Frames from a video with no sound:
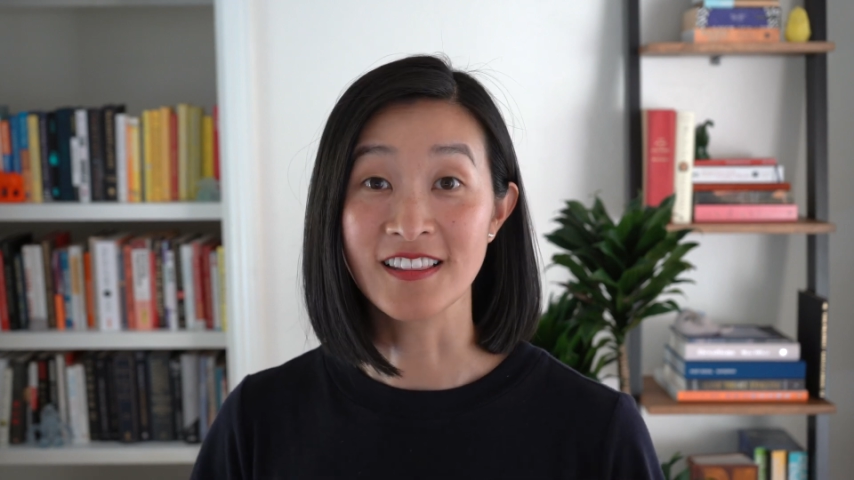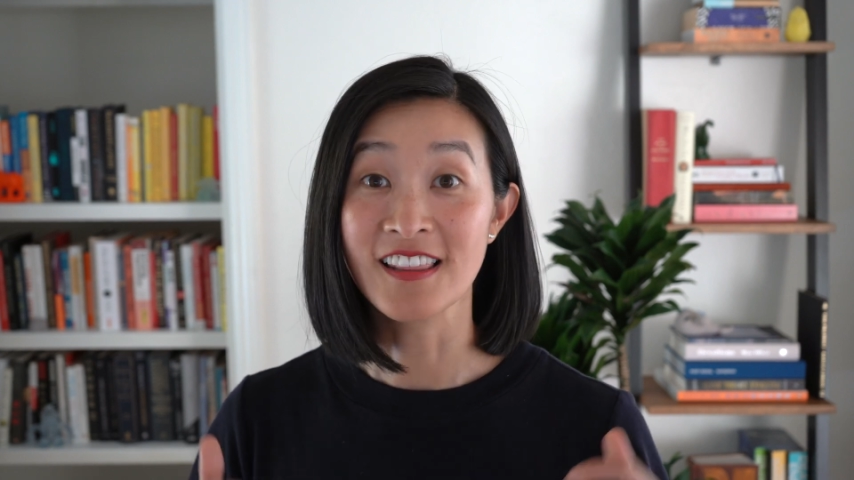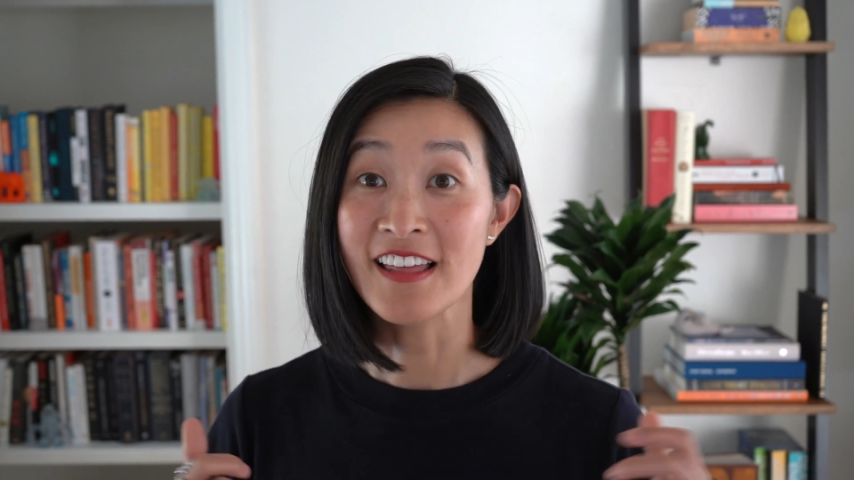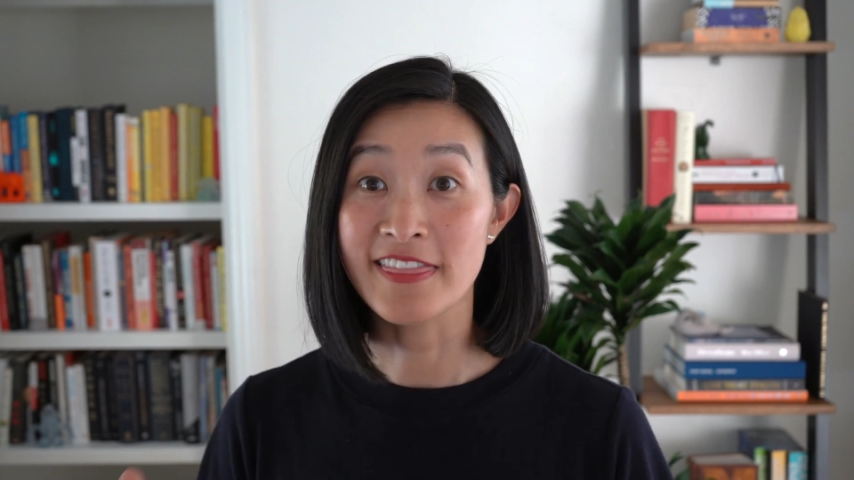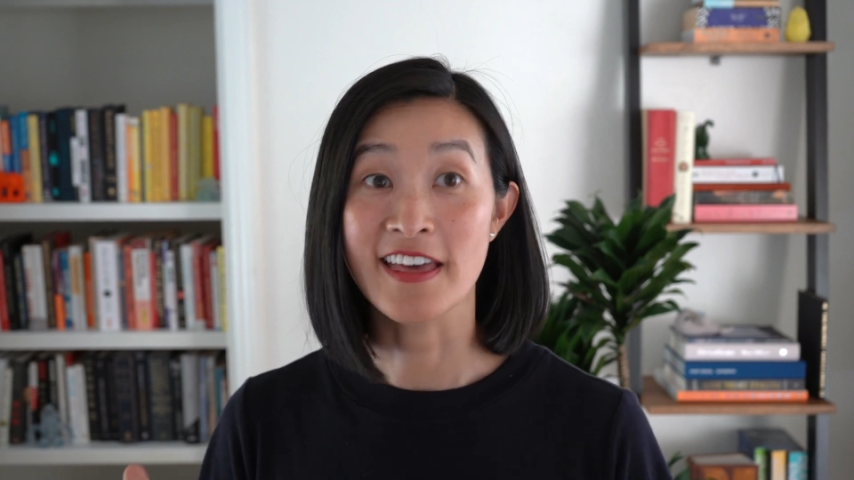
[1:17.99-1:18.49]

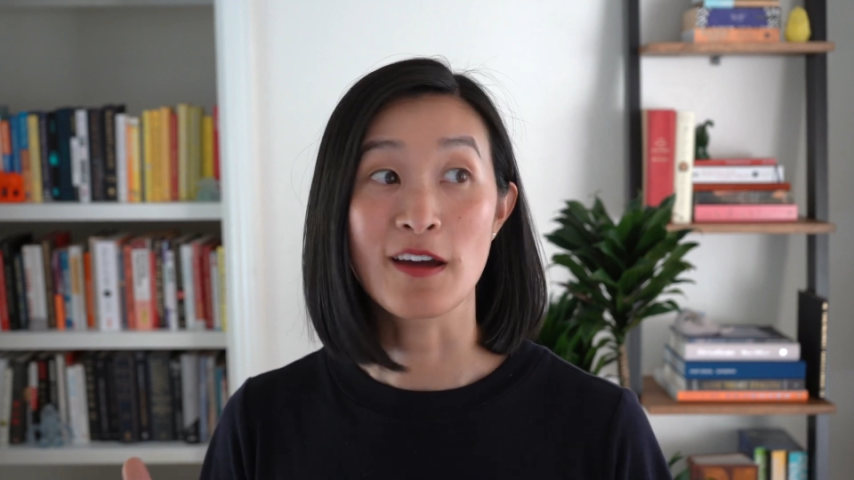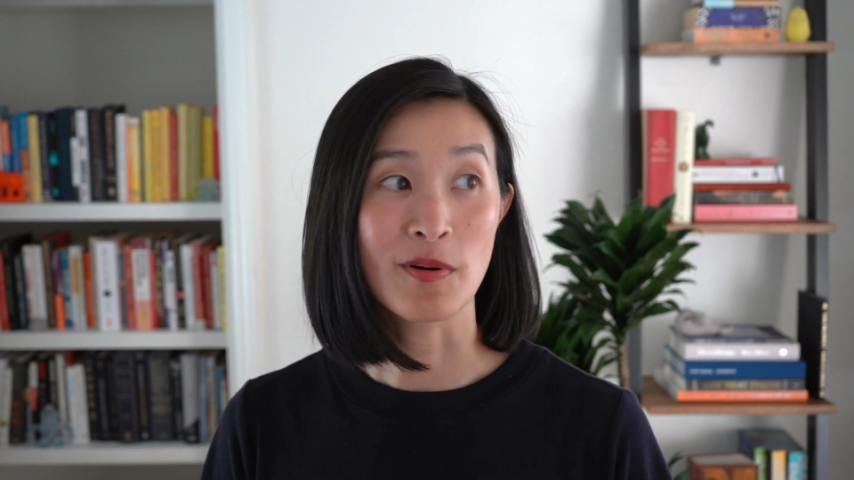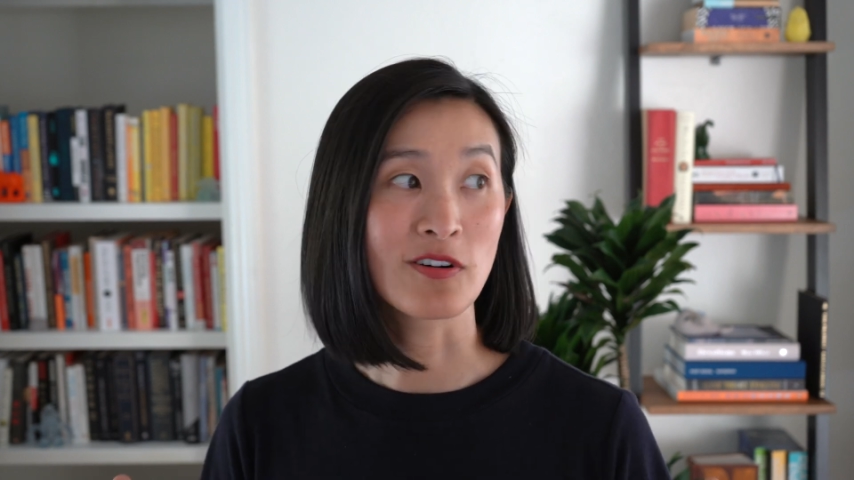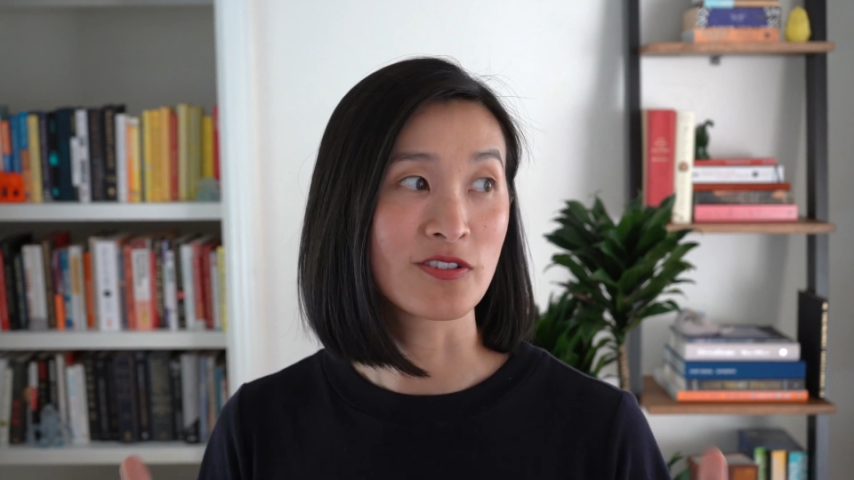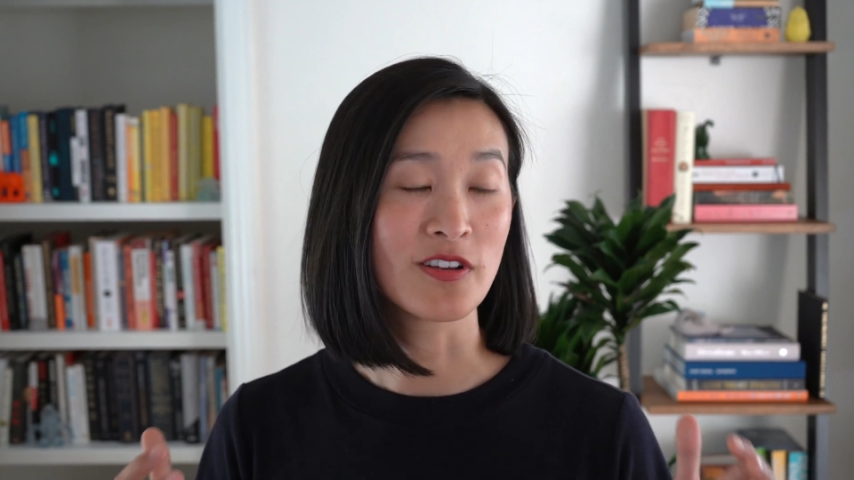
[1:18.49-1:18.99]
let that
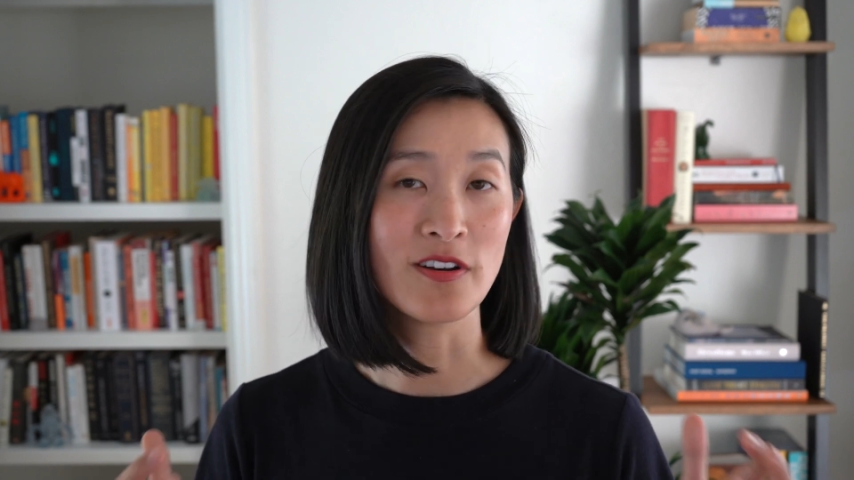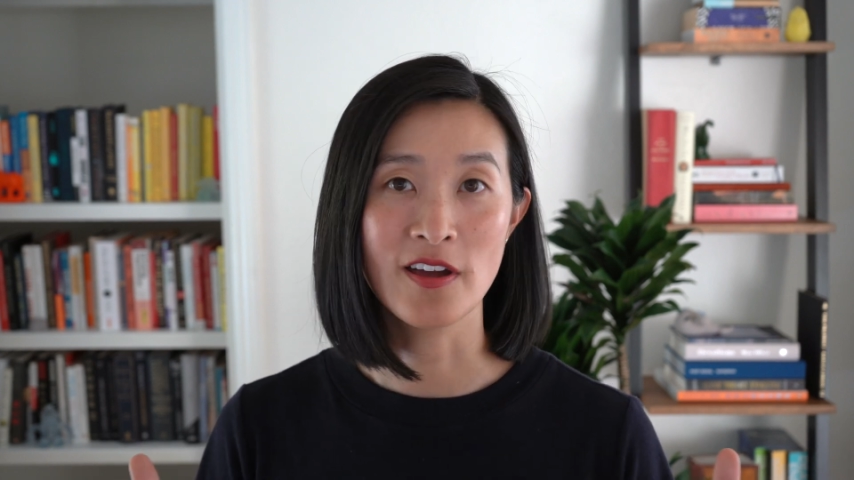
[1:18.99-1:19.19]
person